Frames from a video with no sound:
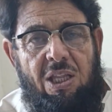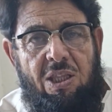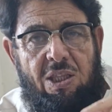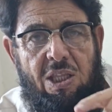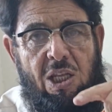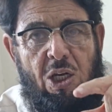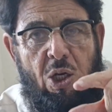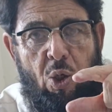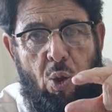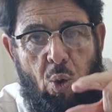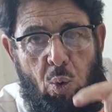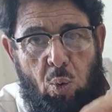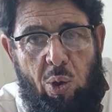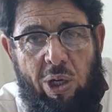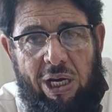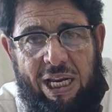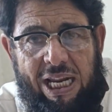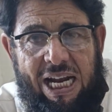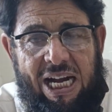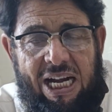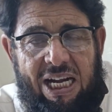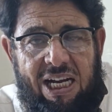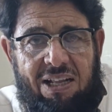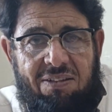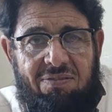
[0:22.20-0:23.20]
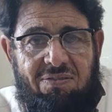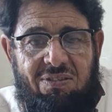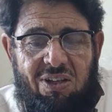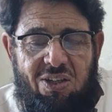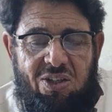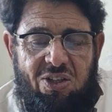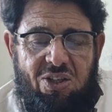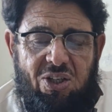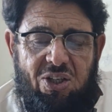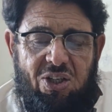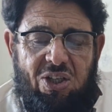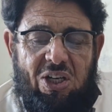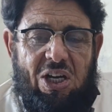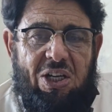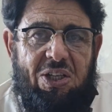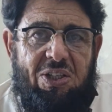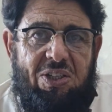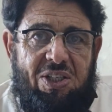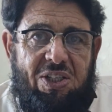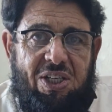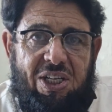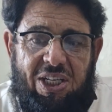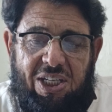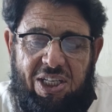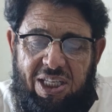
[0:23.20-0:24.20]
The lower end of the
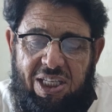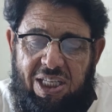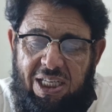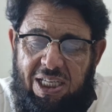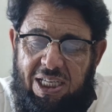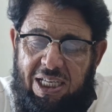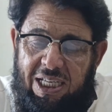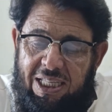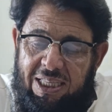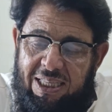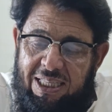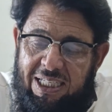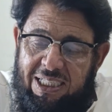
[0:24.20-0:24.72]
GIT,